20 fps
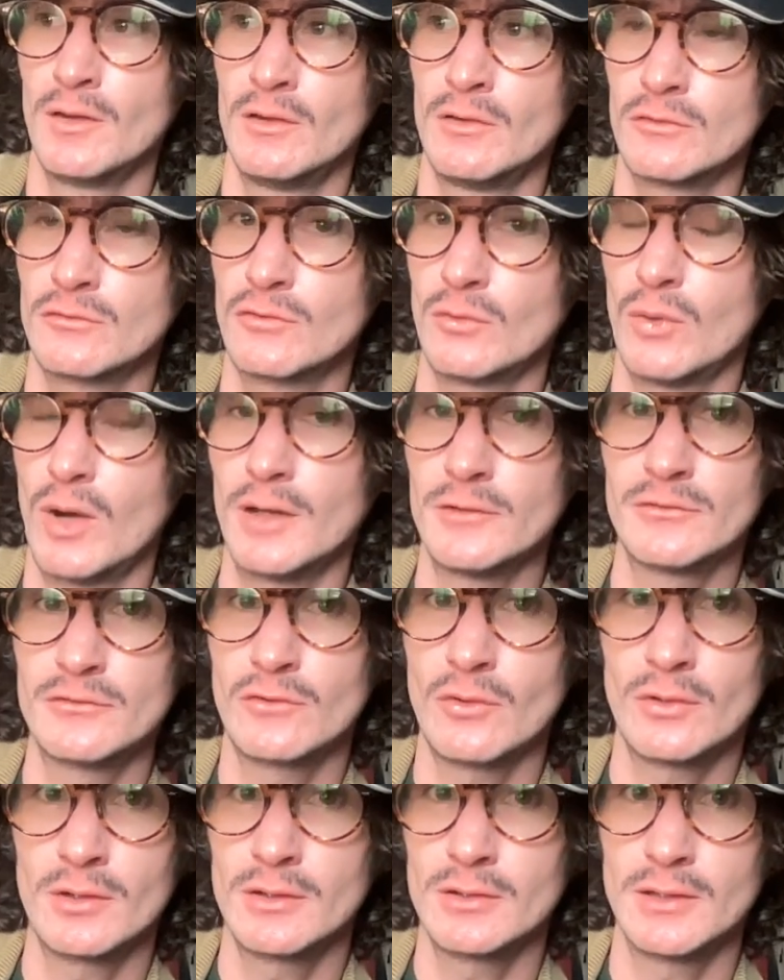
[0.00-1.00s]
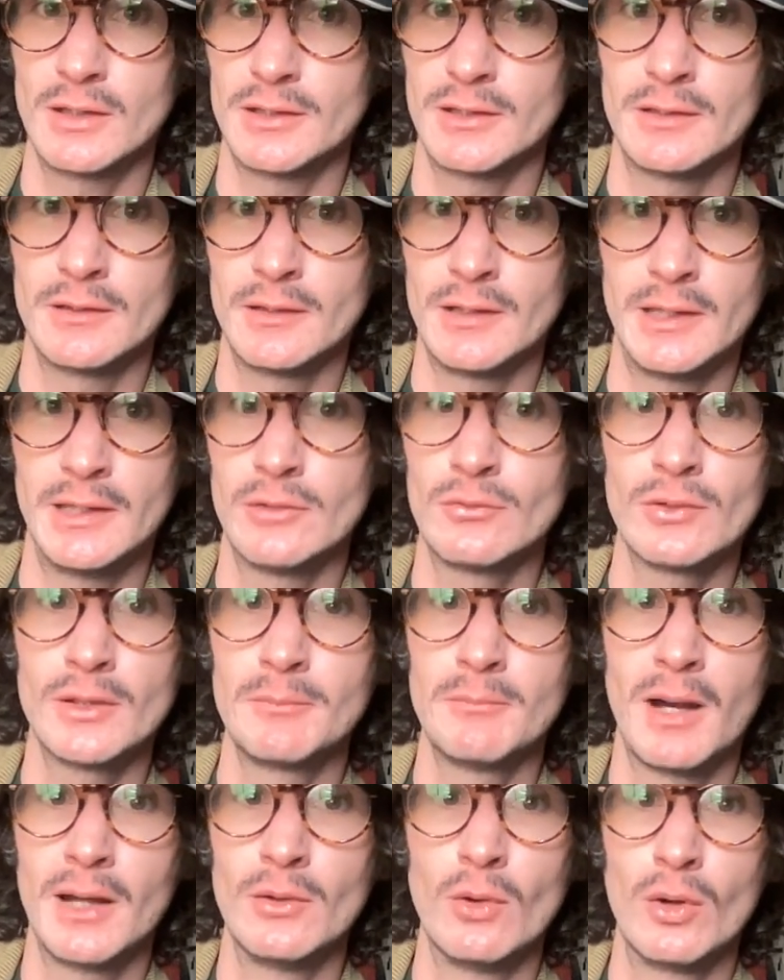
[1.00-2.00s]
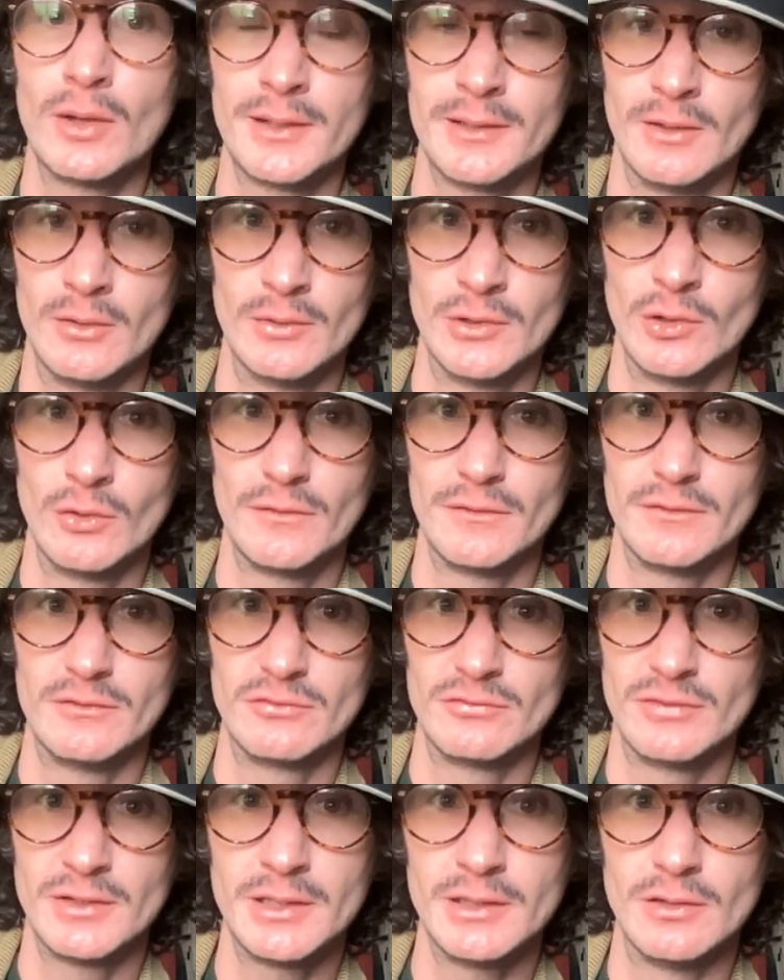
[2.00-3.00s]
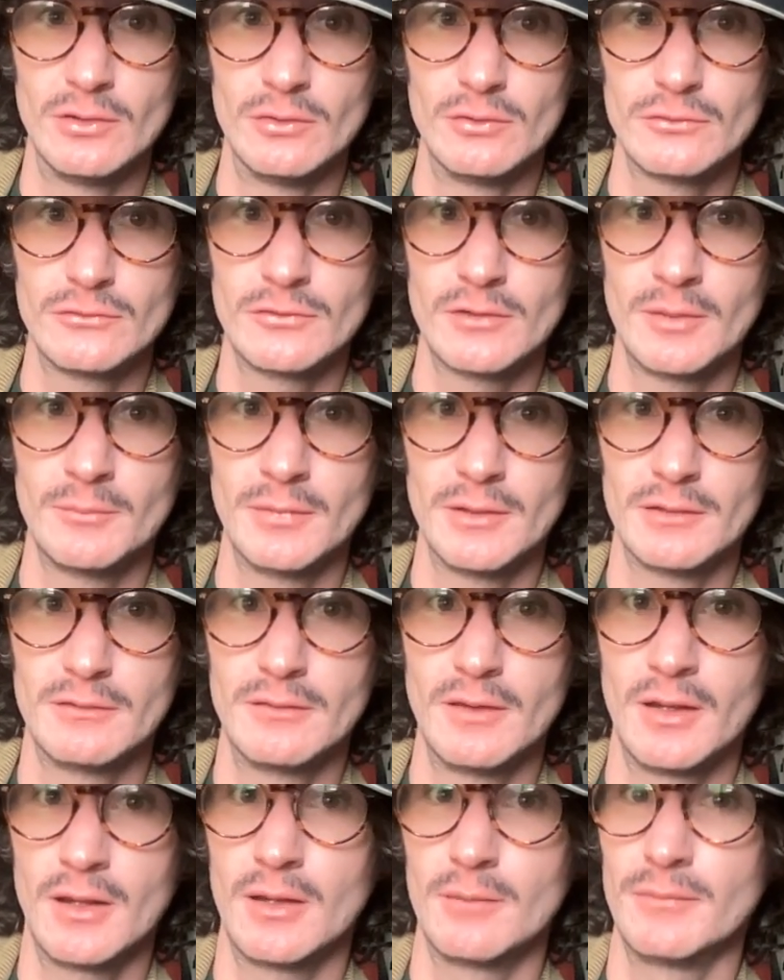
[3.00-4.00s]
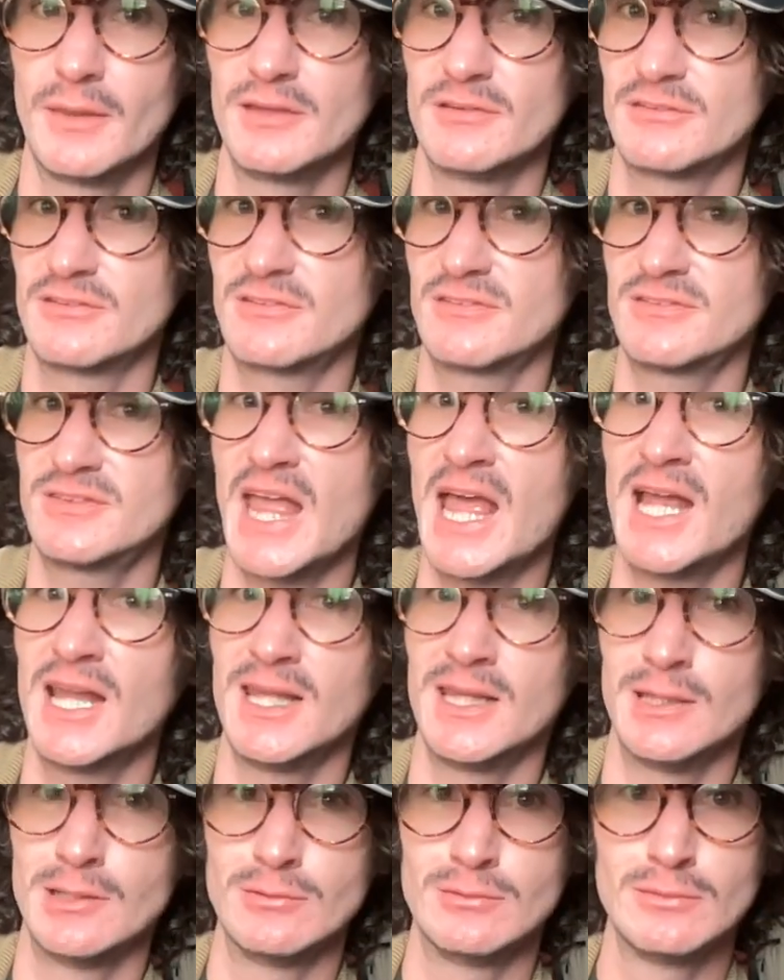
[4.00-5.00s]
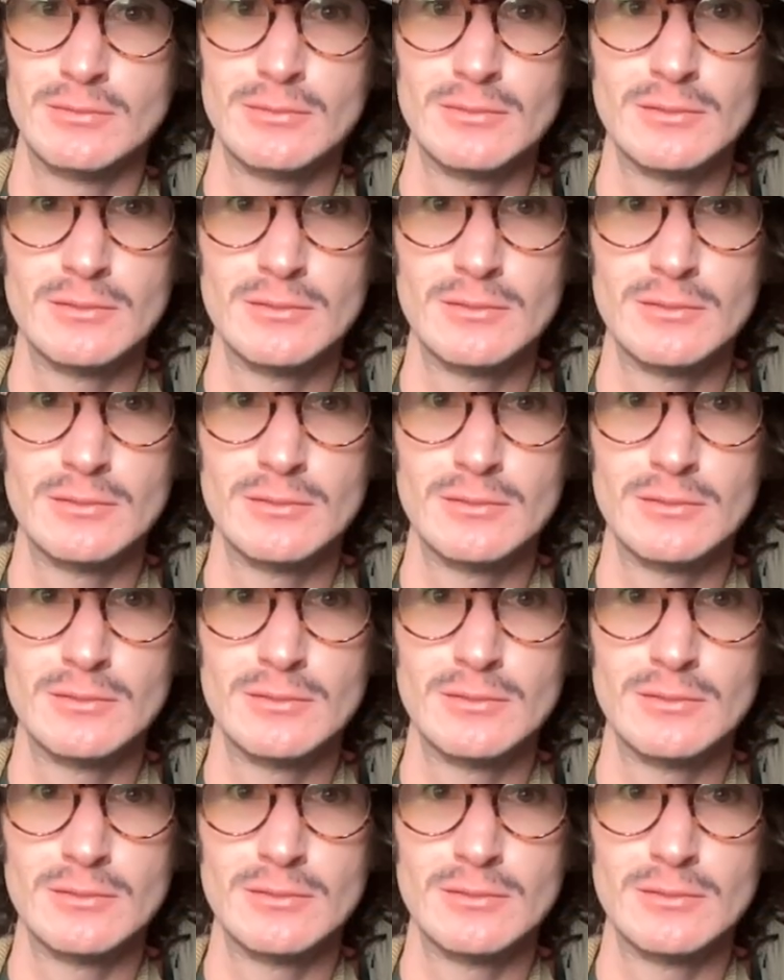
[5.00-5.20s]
So I started like hearing my audio in all these videos, and I'm like, damn, they stealing.